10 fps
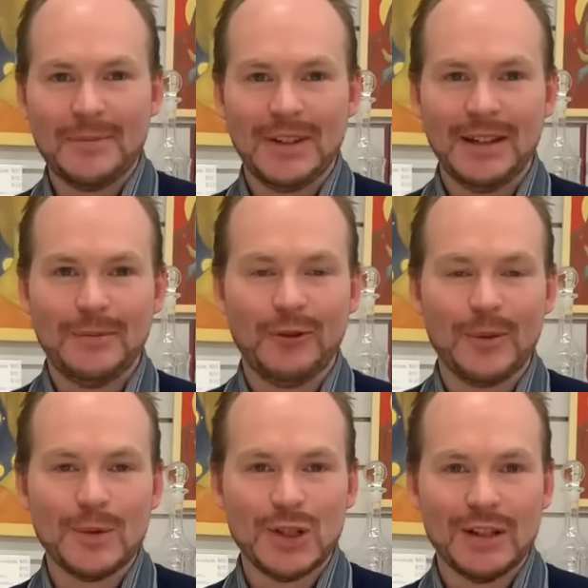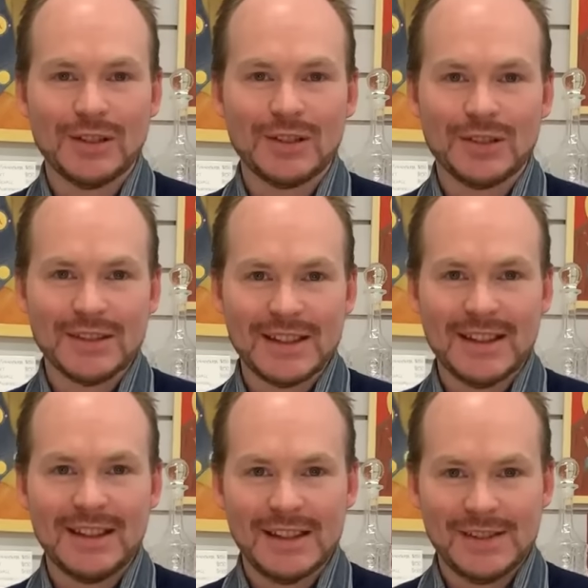Tim from Church Stores, and
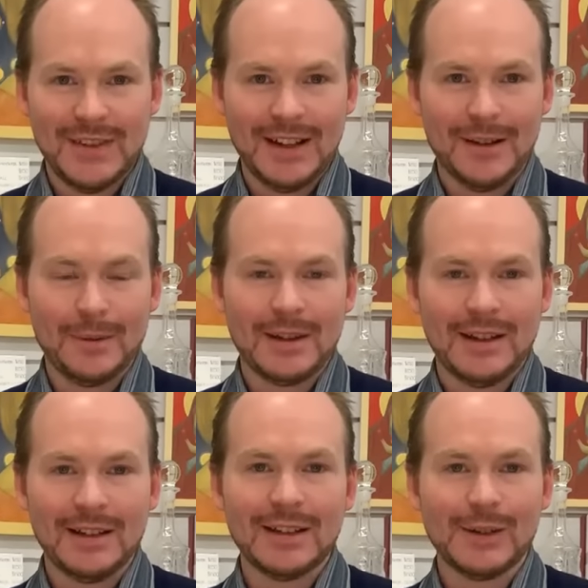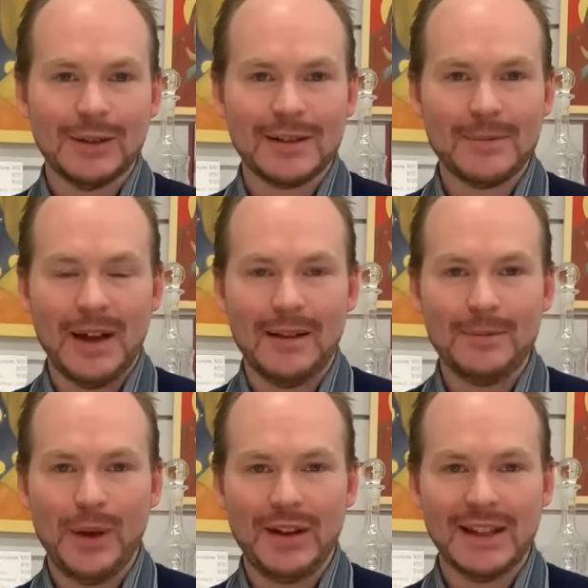in this video we're going to talk about
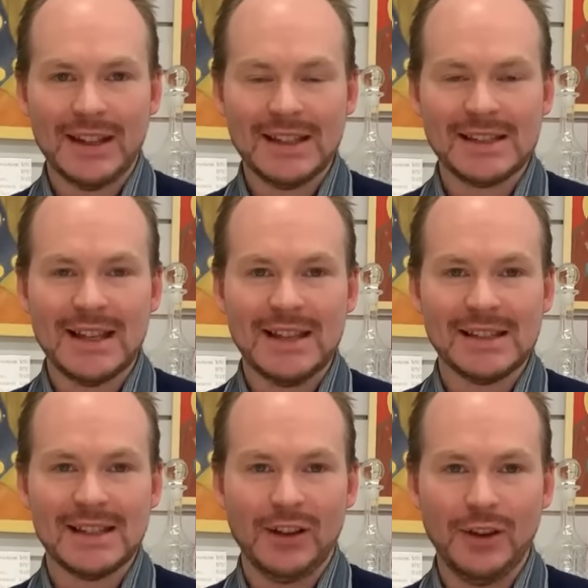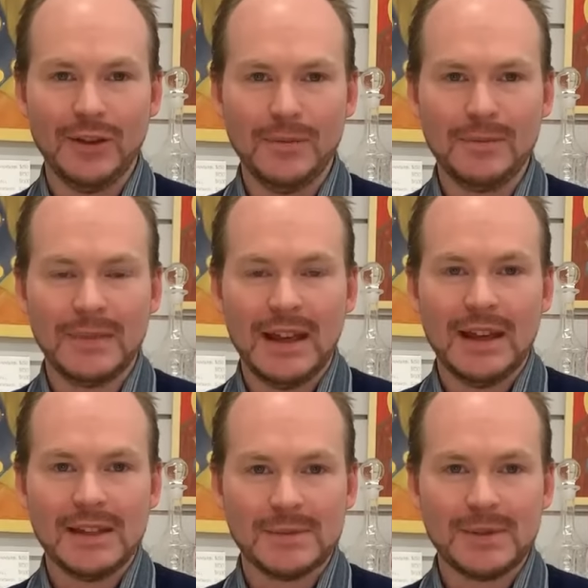burning incense at home,
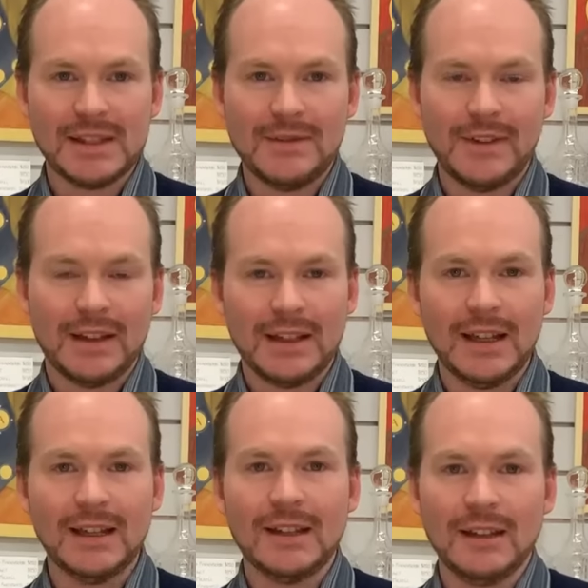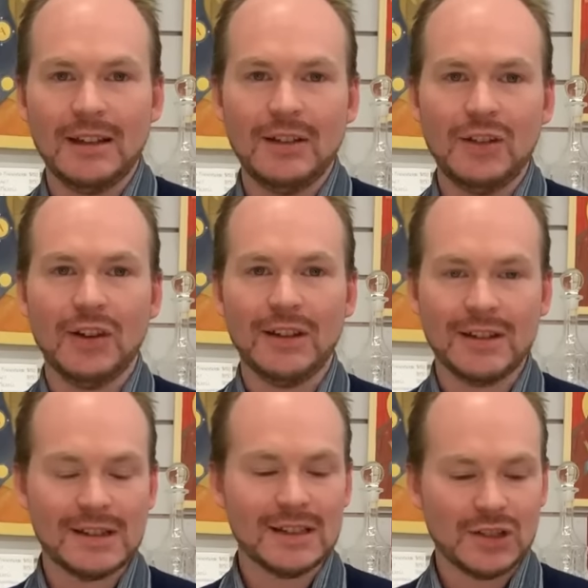specifically not
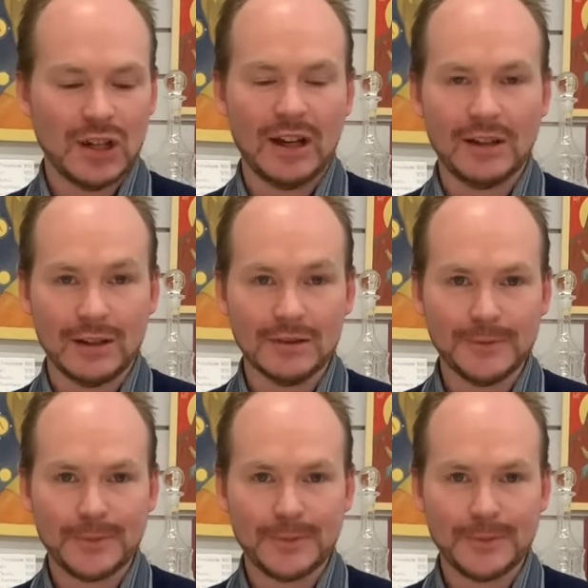using charcoal.